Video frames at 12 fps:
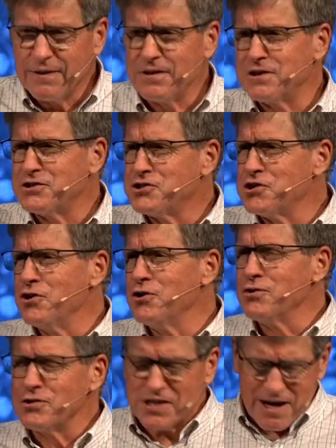The
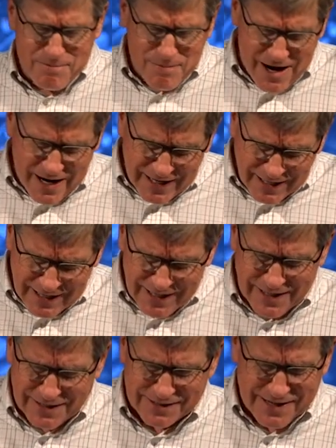Jews had made
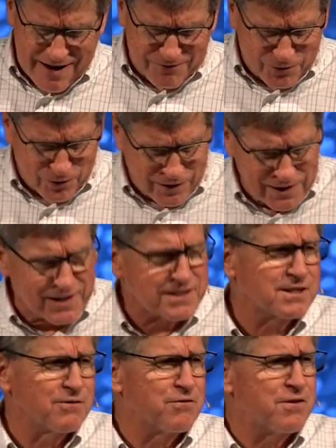list after
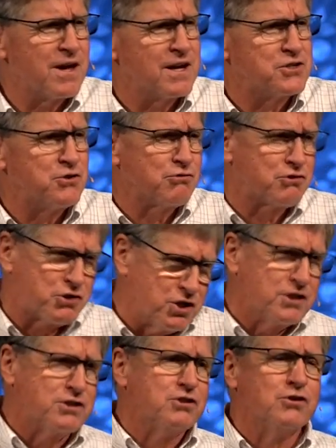list of things you
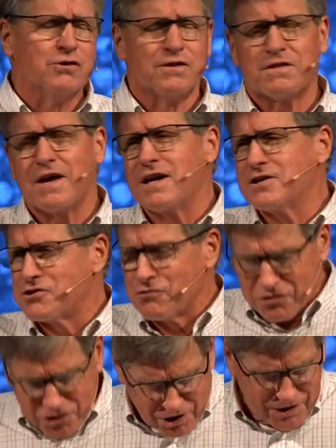could do and things
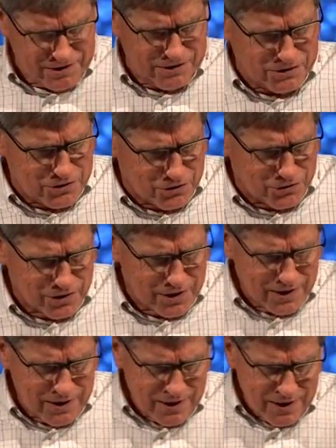you couldn't do.
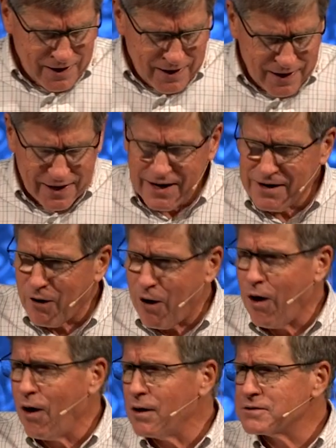It had
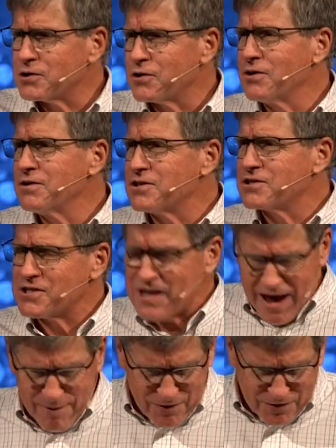all turned the
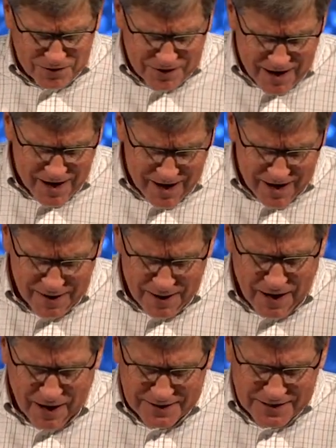Sabbath day,
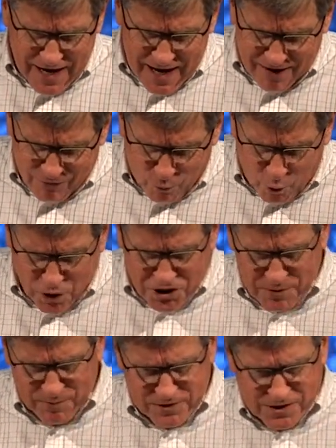a day of
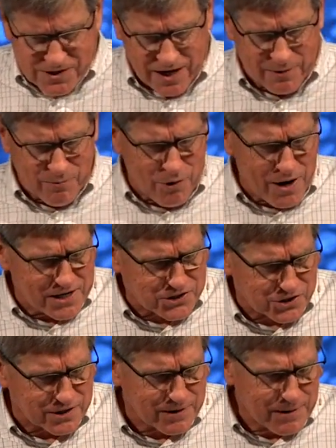worship and
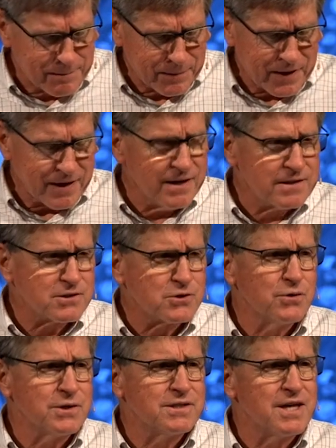celebration,
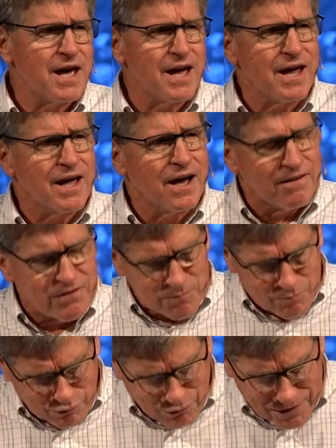into a day of
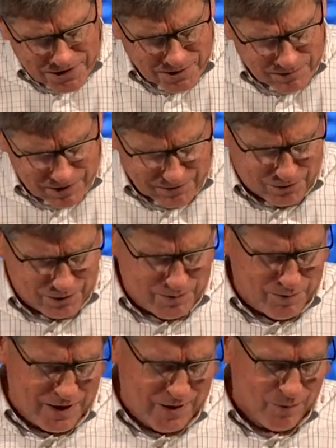imprisonment for the
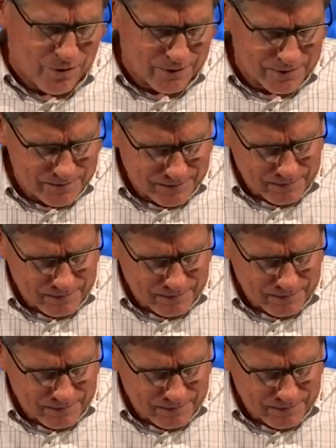people.